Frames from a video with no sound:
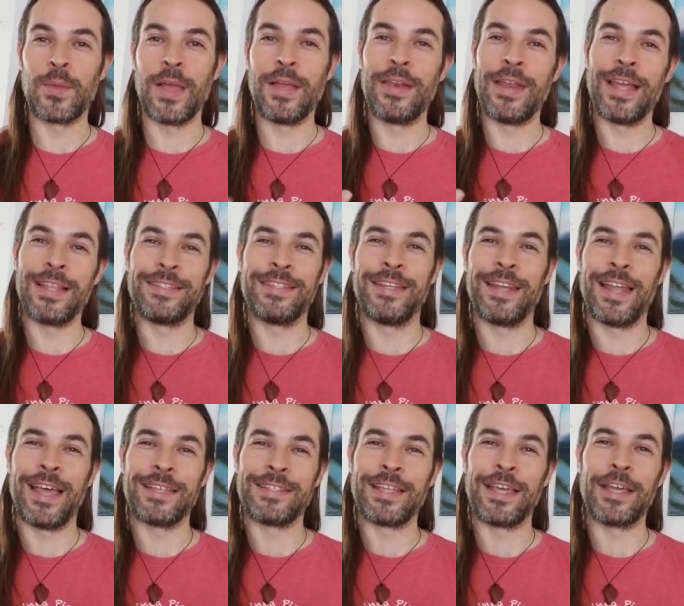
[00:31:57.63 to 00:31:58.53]
and that's it
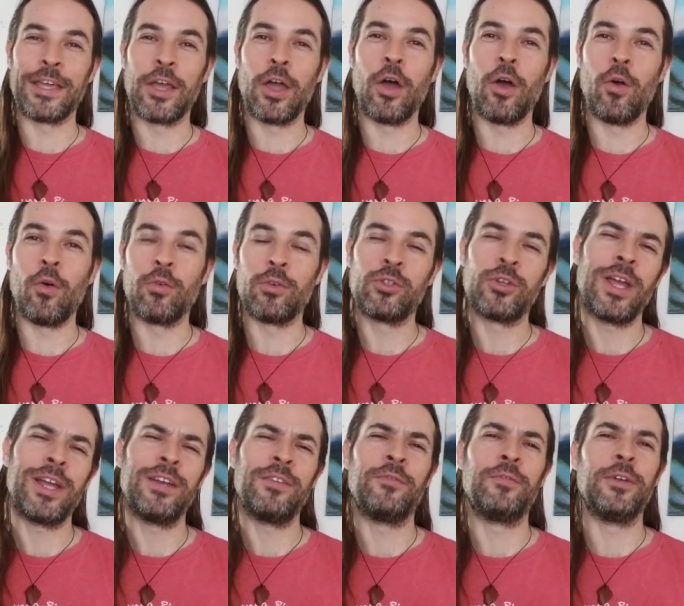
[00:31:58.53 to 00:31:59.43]
as I go,
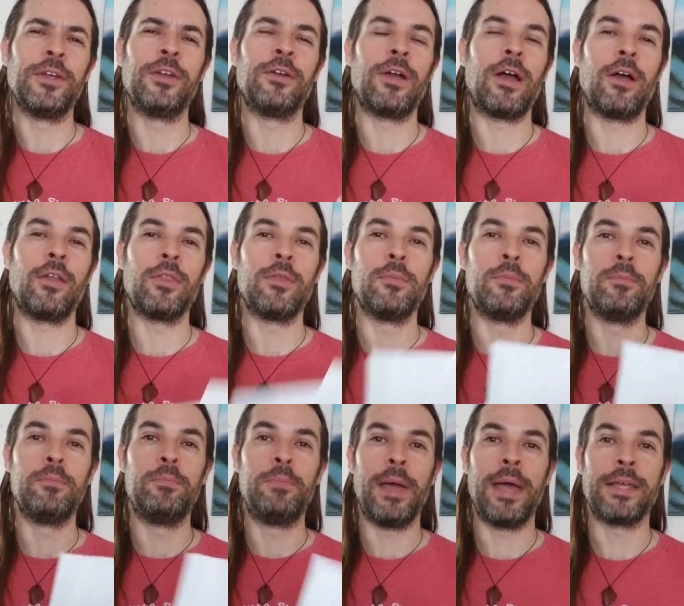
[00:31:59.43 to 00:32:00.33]
trying to figure out the
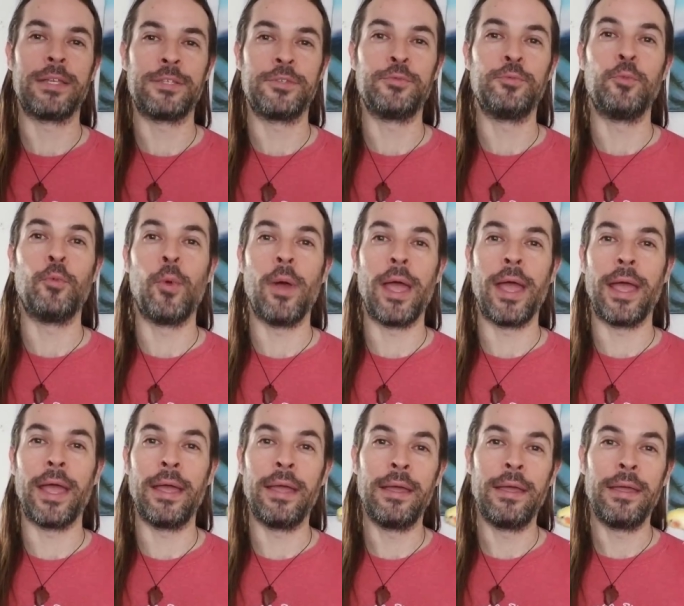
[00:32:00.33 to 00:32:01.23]
best
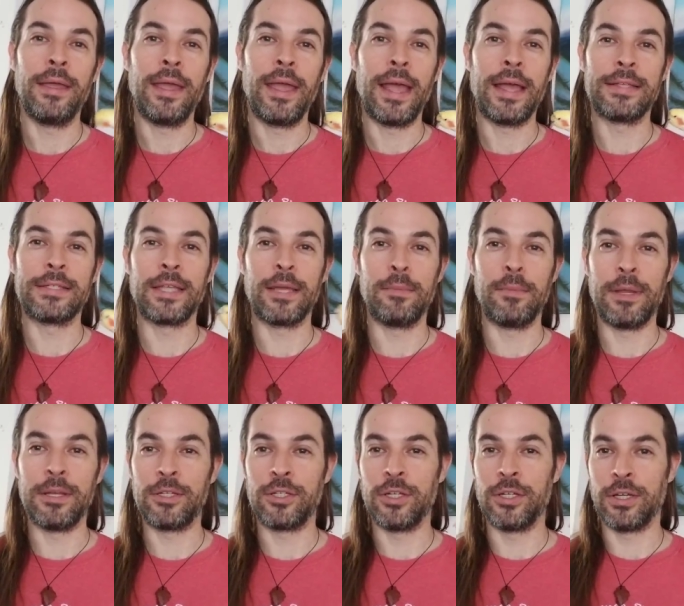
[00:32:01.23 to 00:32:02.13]
way, as I
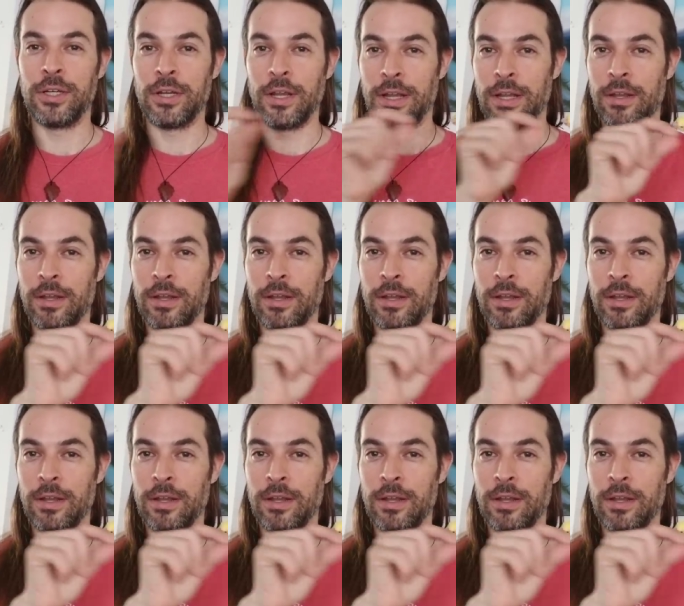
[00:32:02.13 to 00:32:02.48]
mentioned